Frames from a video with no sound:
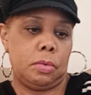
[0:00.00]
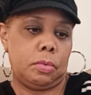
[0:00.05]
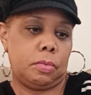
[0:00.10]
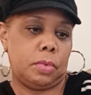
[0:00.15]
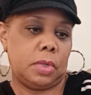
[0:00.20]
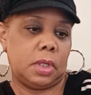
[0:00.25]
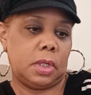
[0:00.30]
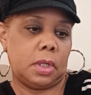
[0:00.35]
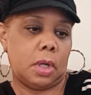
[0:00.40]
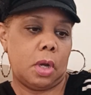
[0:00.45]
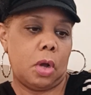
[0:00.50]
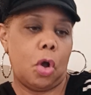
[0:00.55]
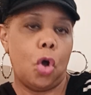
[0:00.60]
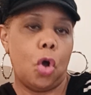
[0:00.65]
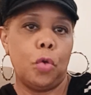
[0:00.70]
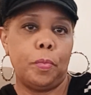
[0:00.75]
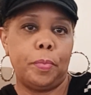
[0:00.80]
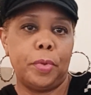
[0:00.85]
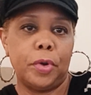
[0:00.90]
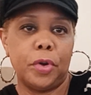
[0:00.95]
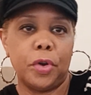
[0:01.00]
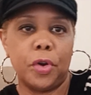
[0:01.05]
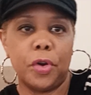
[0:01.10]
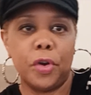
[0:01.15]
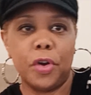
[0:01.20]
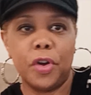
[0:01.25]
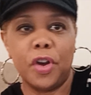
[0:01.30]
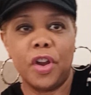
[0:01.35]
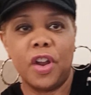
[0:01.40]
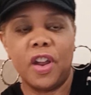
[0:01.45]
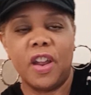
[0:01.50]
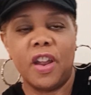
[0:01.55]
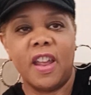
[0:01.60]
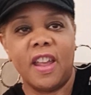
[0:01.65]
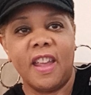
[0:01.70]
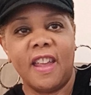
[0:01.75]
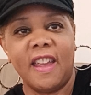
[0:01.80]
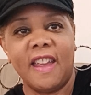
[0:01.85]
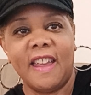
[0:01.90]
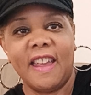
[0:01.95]
do you call, opener.
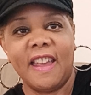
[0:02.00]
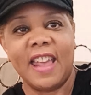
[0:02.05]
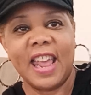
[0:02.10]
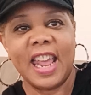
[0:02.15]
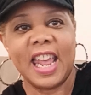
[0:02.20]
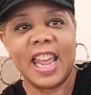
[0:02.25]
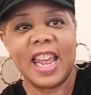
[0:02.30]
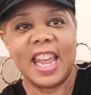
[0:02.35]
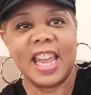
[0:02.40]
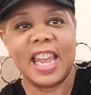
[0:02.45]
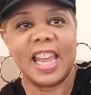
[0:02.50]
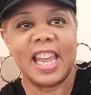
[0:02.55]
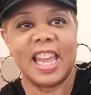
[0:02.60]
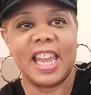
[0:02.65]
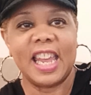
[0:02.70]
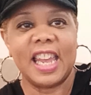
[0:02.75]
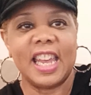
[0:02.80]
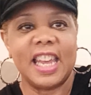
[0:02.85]
And